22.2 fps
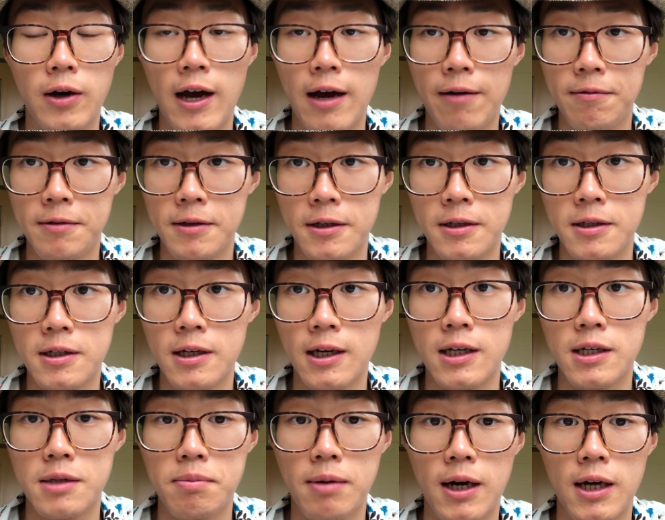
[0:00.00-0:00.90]
evidence
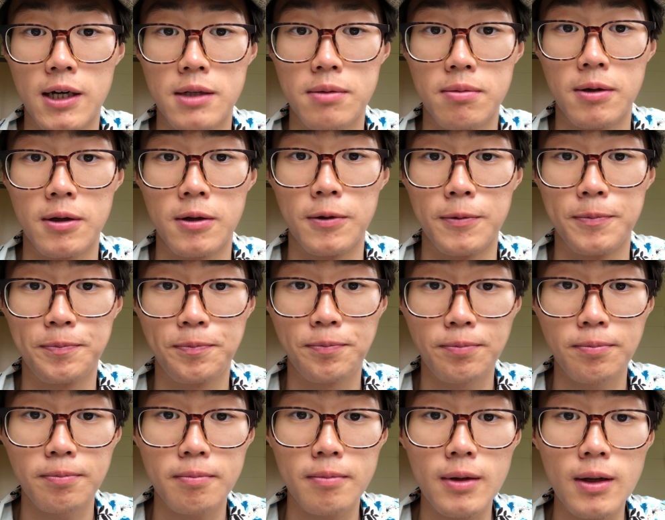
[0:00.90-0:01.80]
as possible
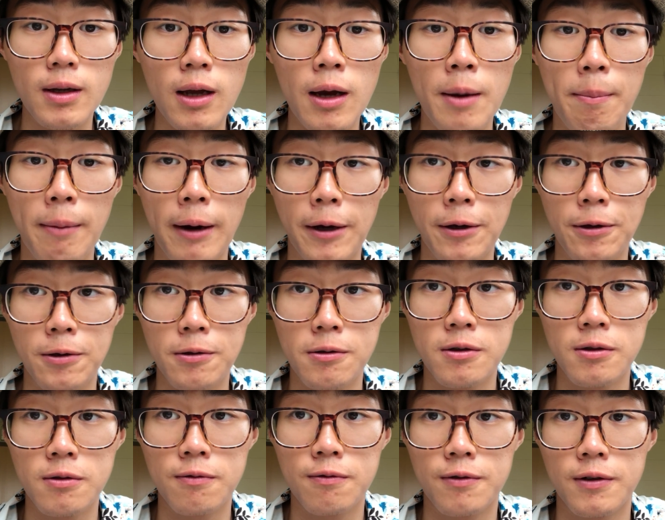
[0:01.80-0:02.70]
by
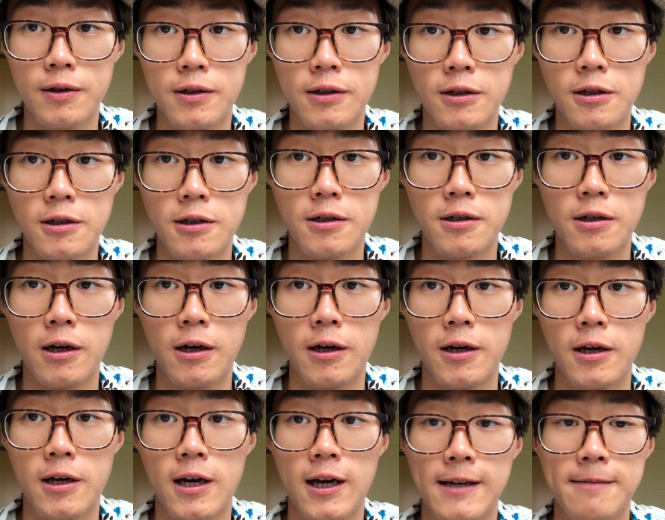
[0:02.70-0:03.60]
using physics
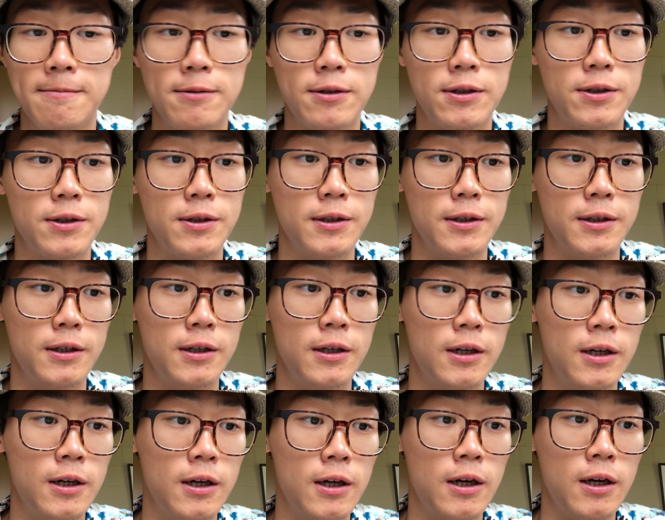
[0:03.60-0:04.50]
and chemistry
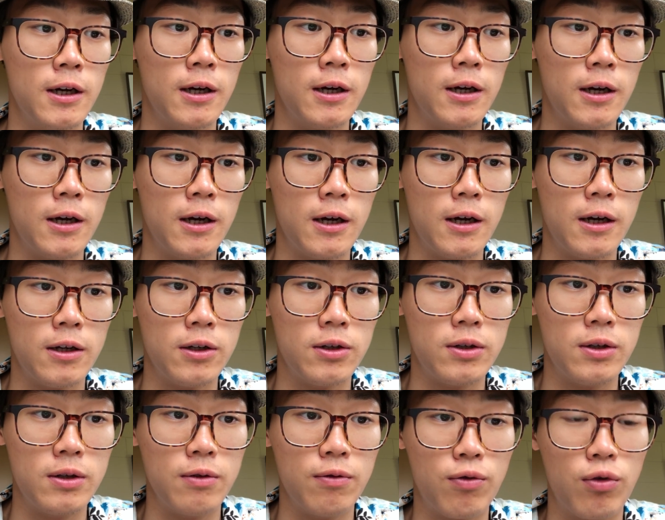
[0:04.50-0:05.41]

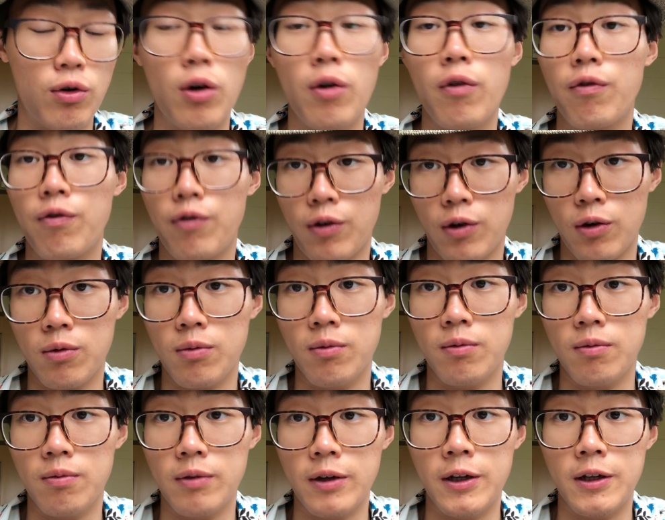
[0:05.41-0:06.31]
for a
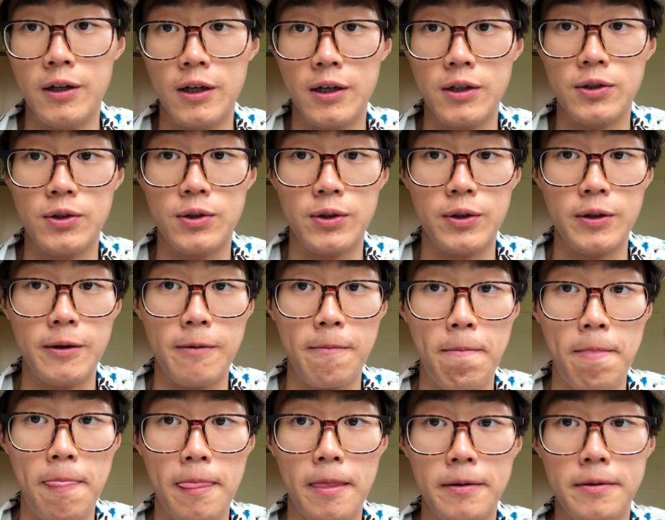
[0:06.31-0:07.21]
film industry.
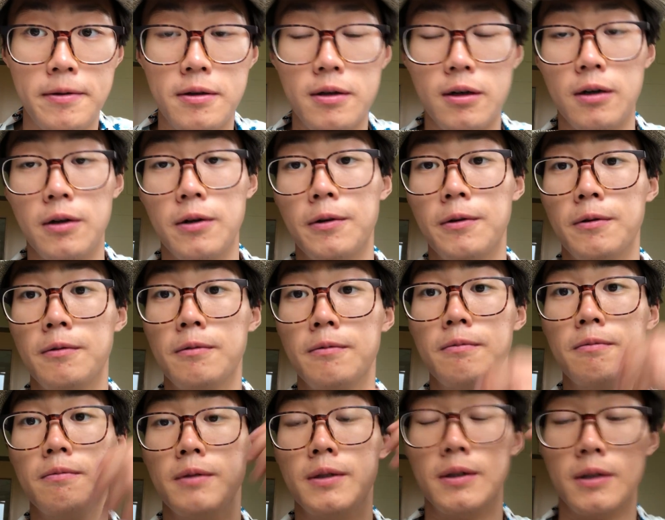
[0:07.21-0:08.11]
So
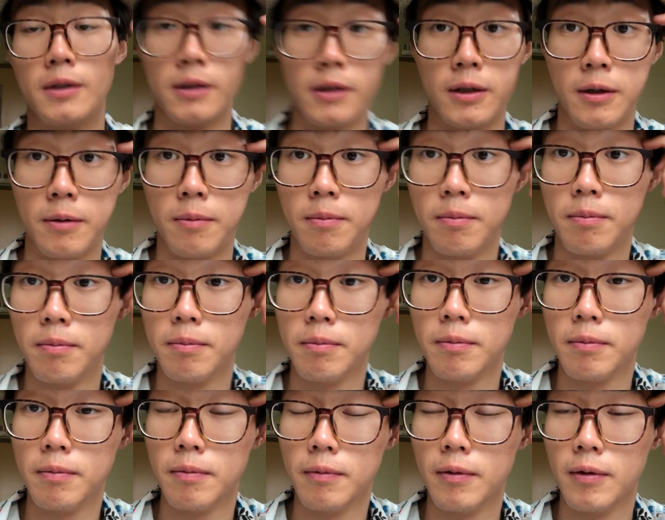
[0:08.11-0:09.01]
the
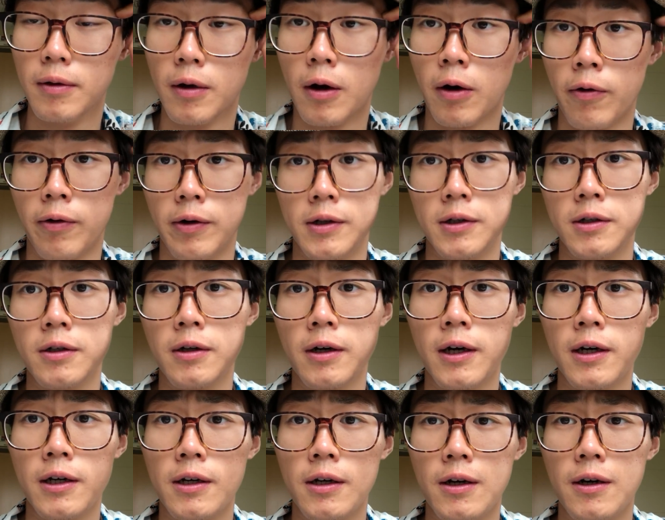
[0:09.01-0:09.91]
original
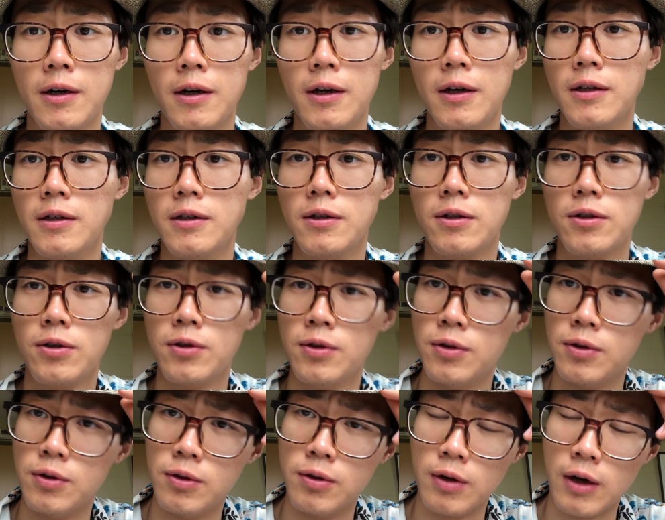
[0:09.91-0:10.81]
idea is
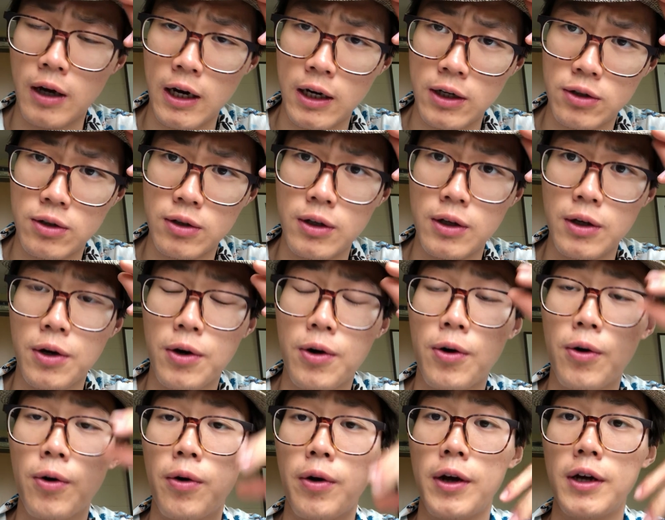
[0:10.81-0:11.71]
to actually
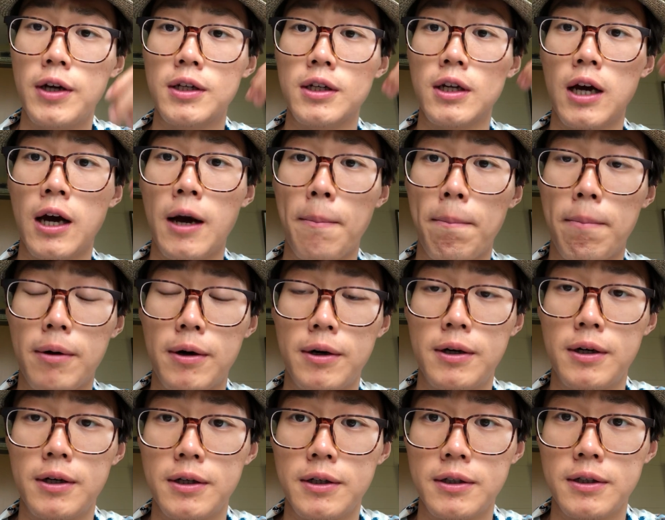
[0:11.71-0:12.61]
create a
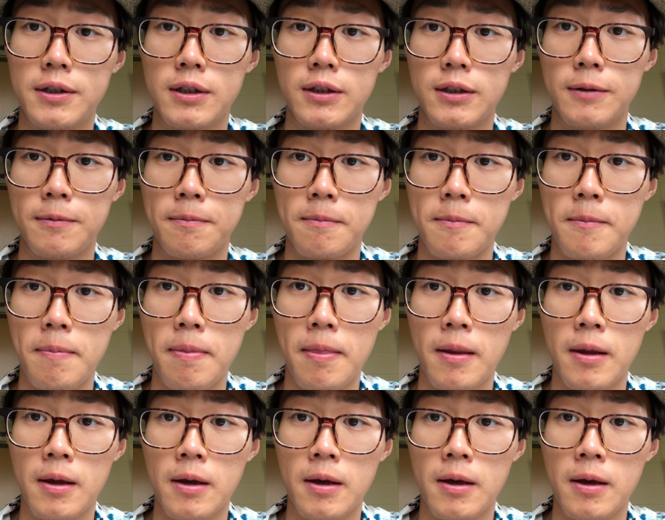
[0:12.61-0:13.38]
murder scene.